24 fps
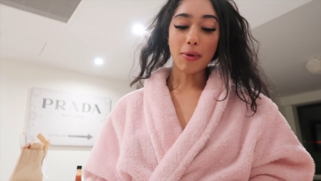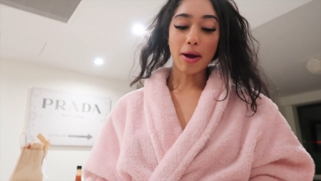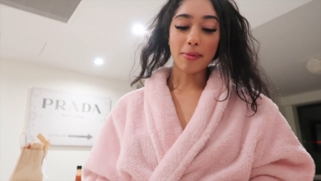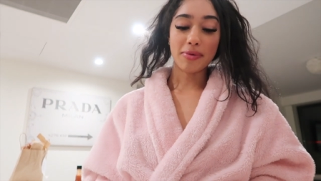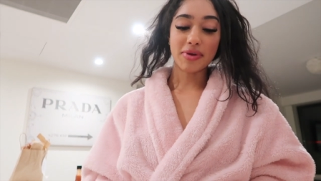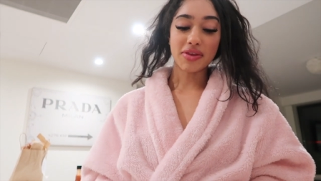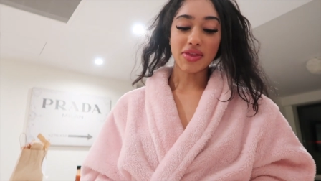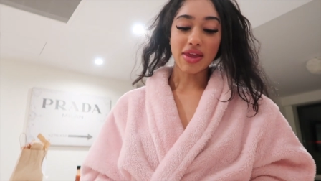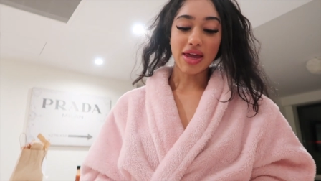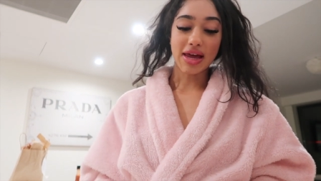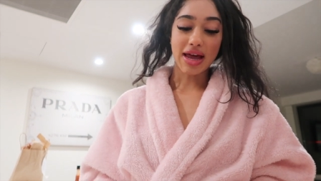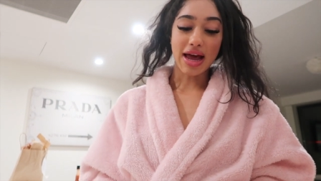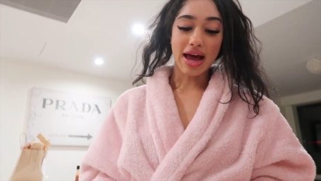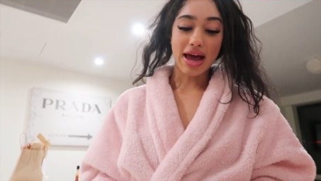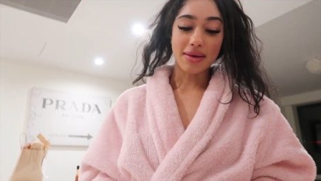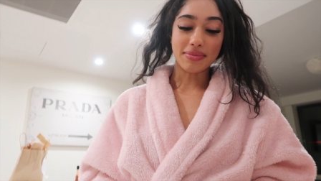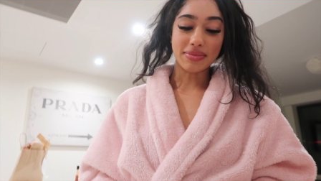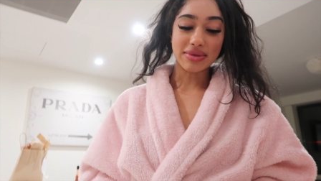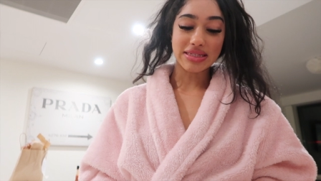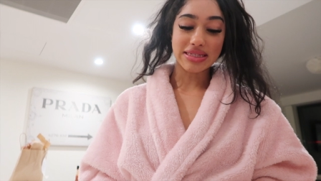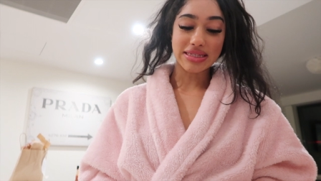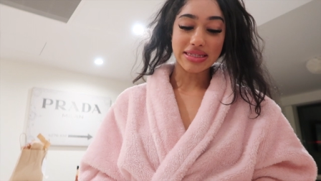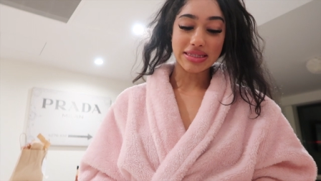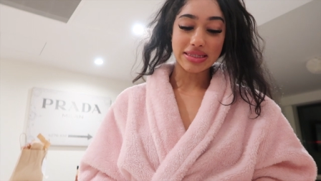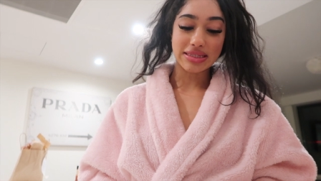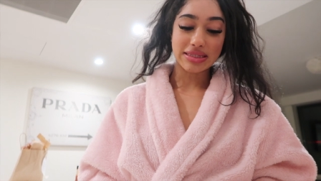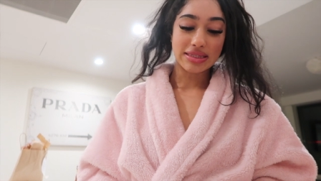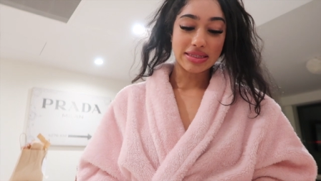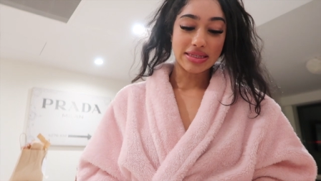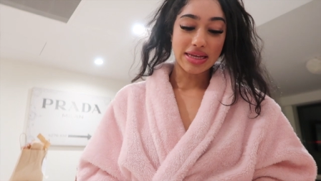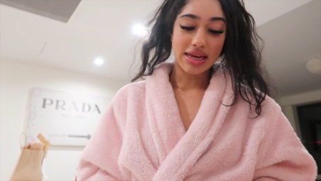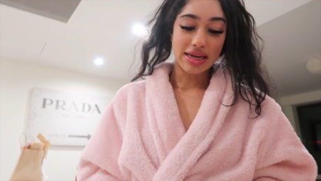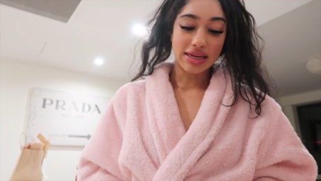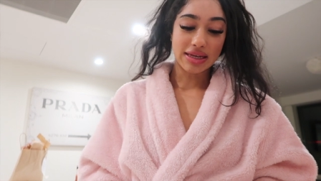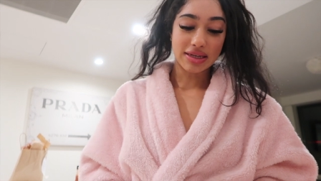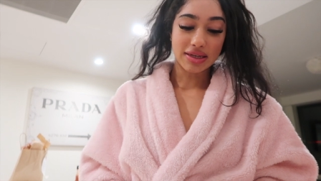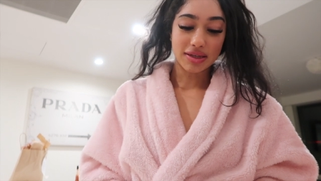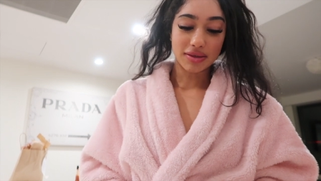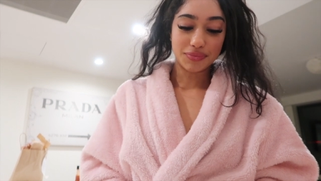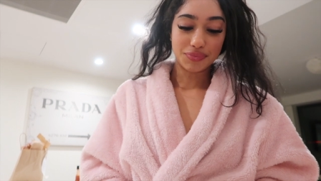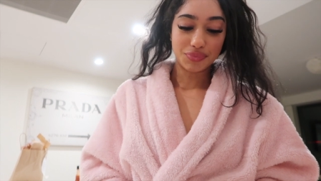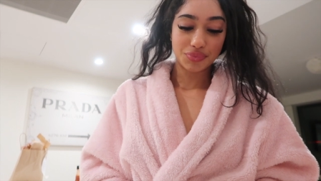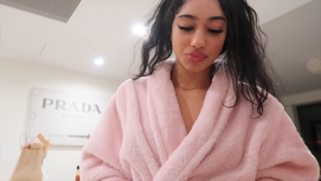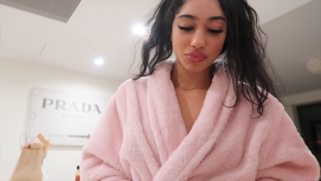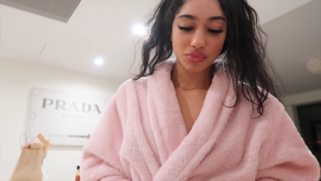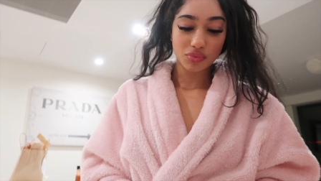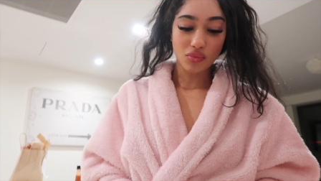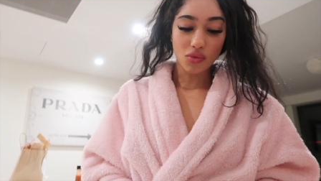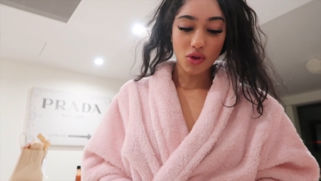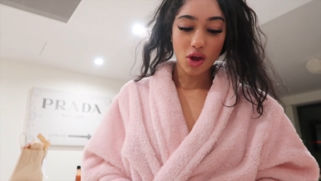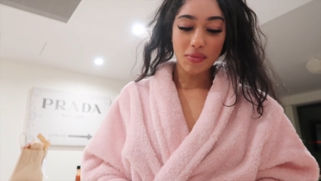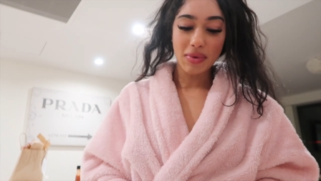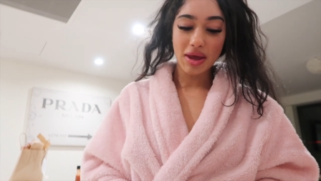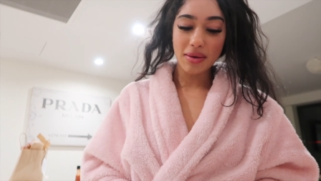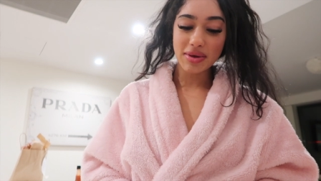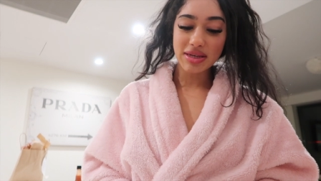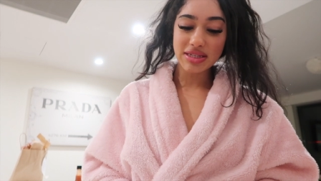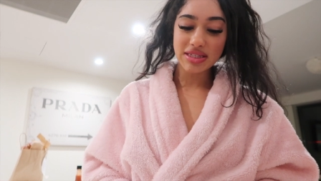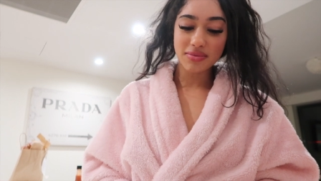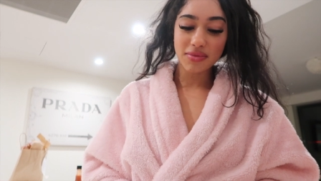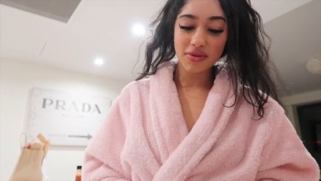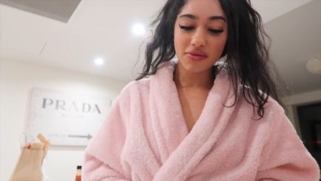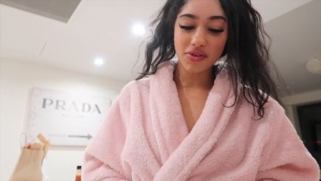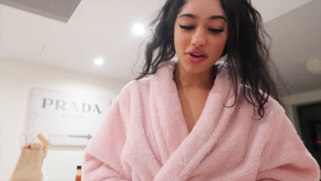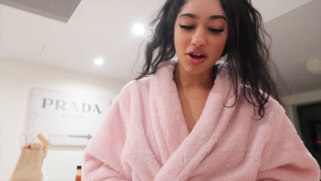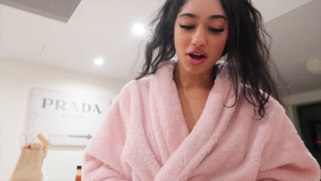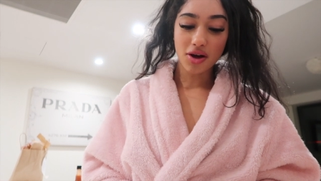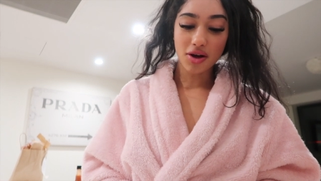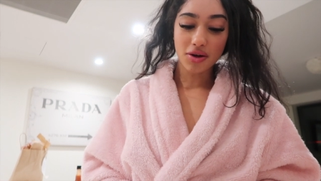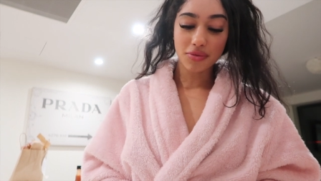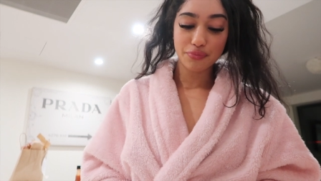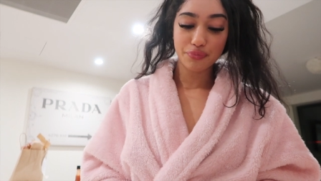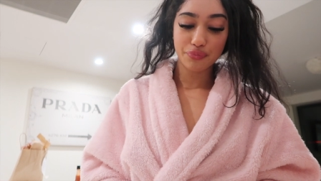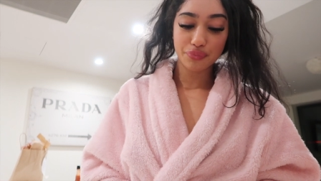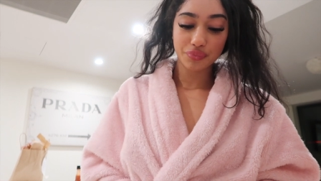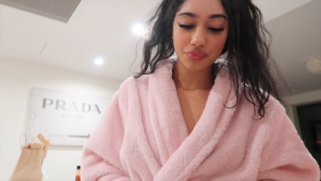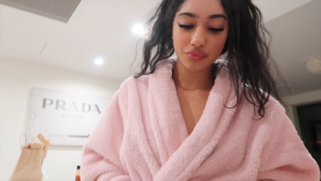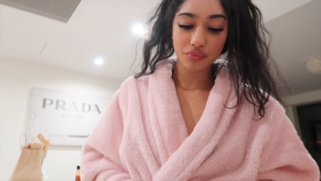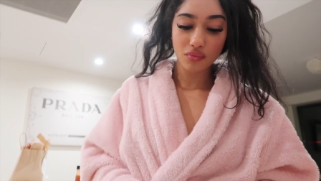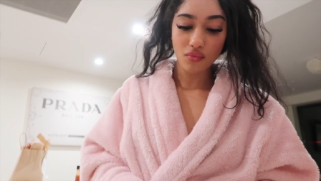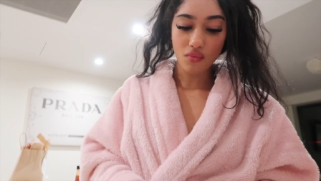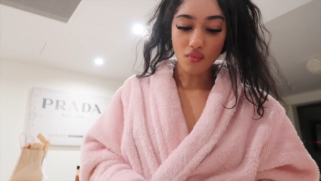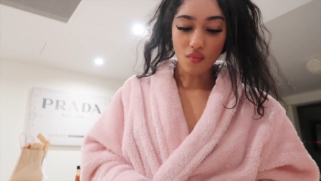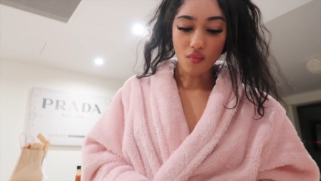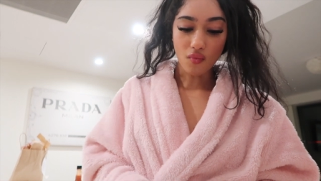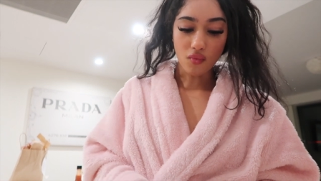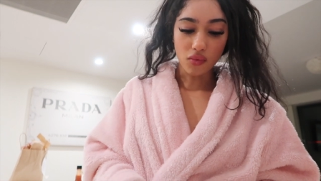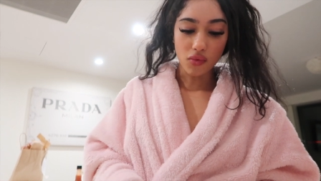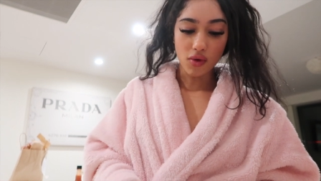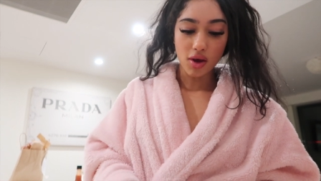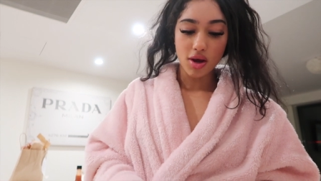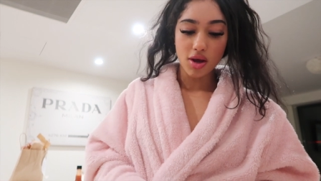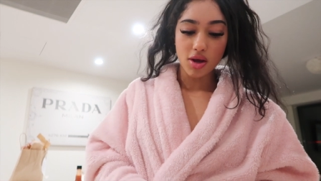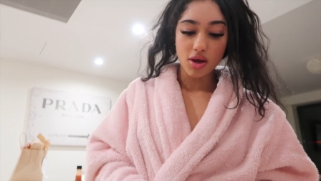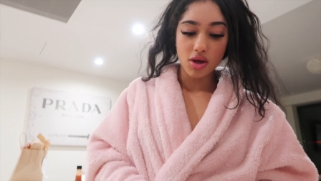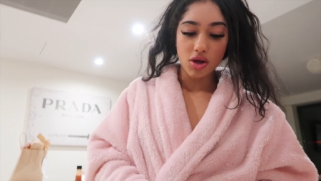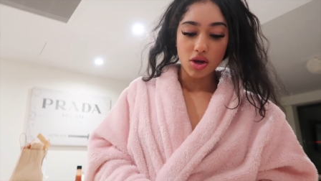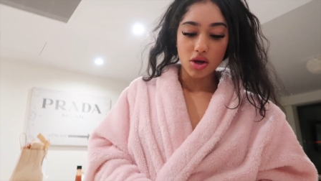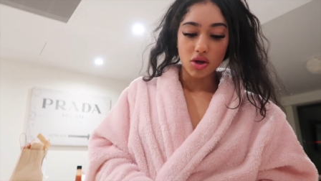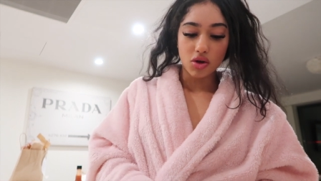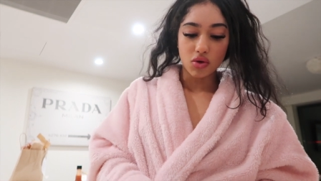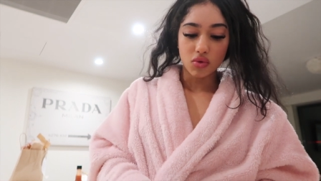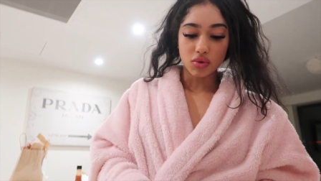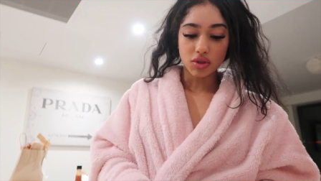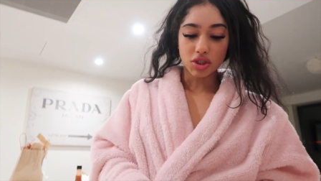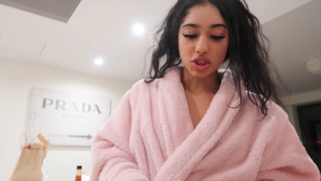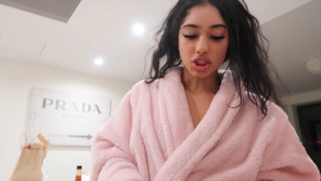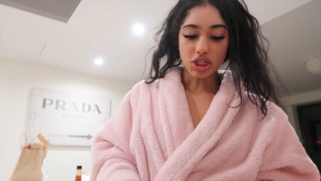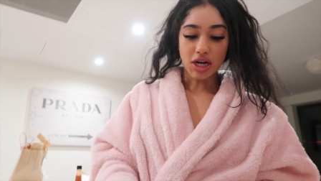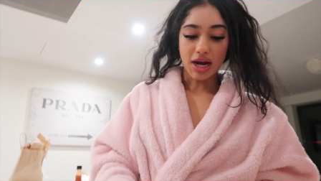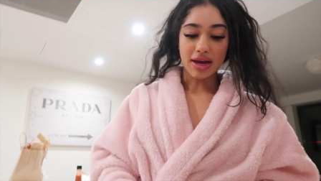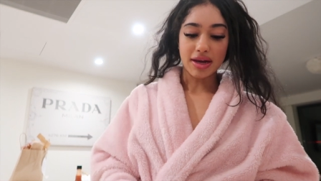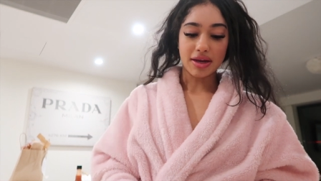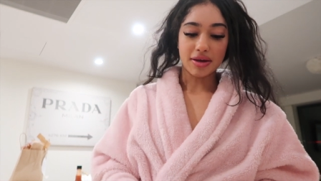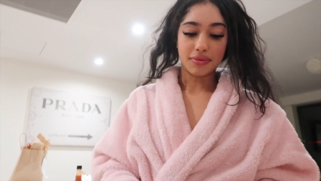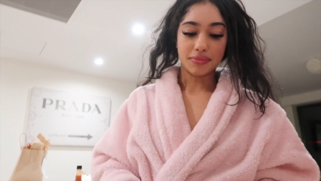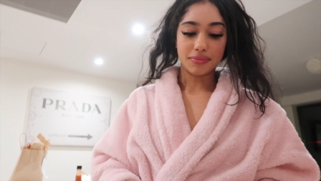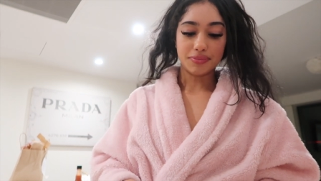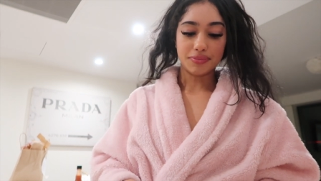probably think I'm sick. Maybe some of y'all would try it.